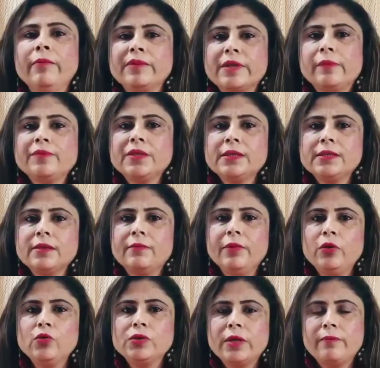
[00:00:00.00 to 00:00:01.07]
substance
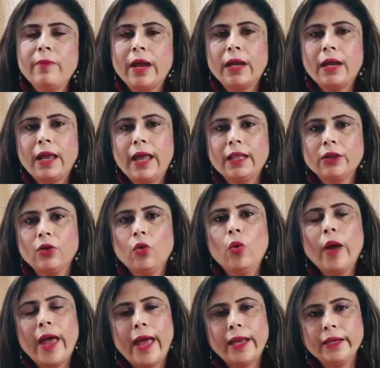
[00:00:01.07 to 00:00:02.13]
abuse and mental health
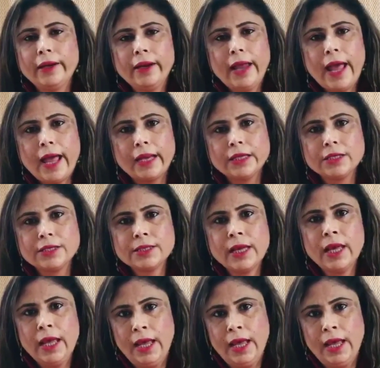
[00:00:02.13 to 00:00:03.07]
go hand in hand.